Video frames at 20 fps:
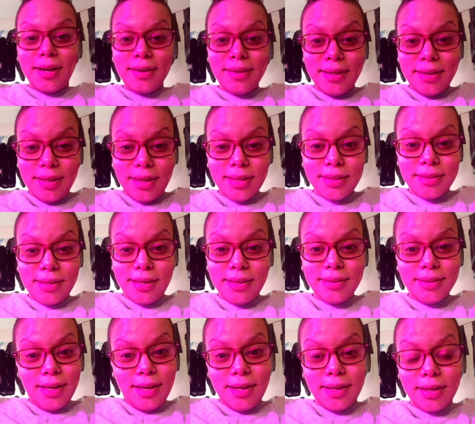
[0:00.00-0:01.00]
I need to get
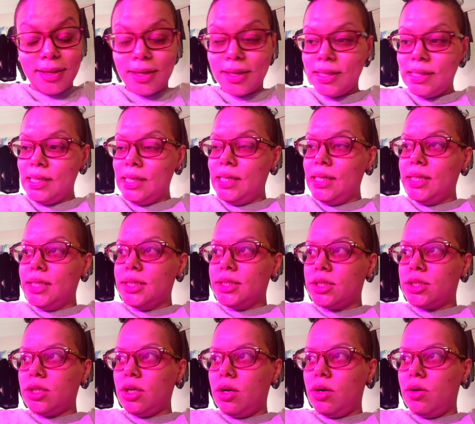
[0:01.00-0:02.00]
done.
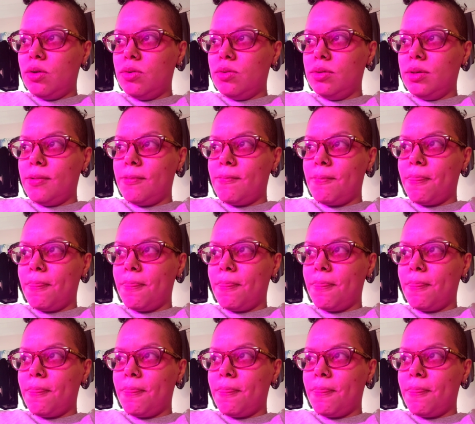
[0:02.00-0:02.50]
So